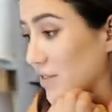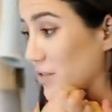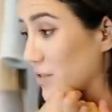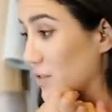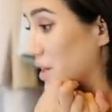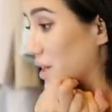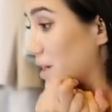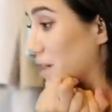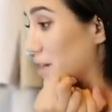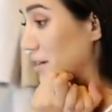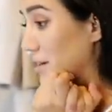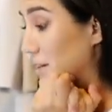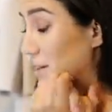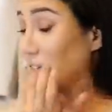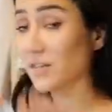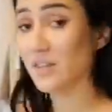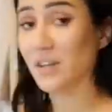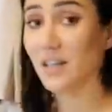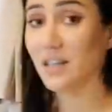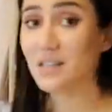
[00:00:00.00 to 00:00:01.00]
for
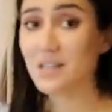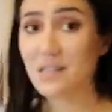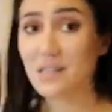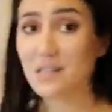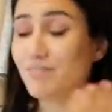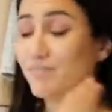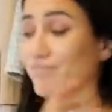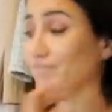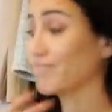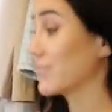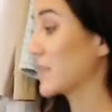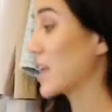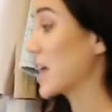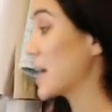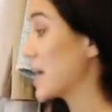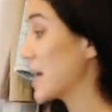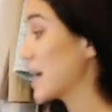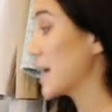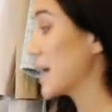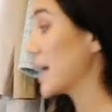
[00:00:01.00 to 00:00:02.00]
evenings,
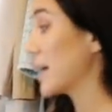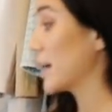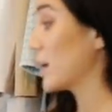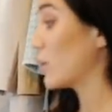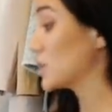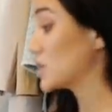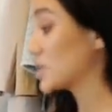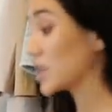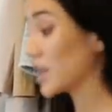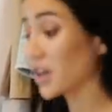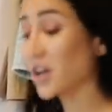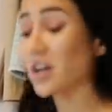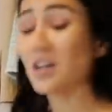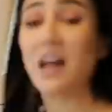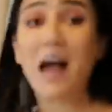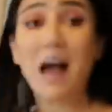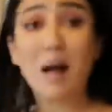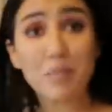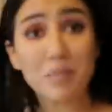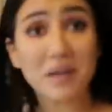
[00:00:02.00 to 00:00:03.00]
which are not
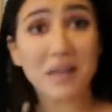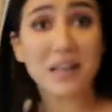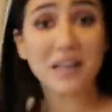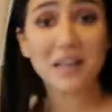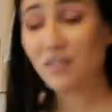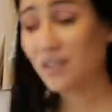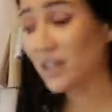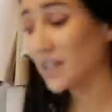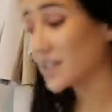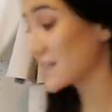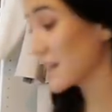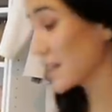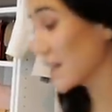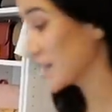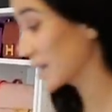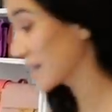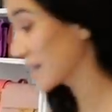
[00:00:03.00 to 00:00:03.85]
happening. Evenings are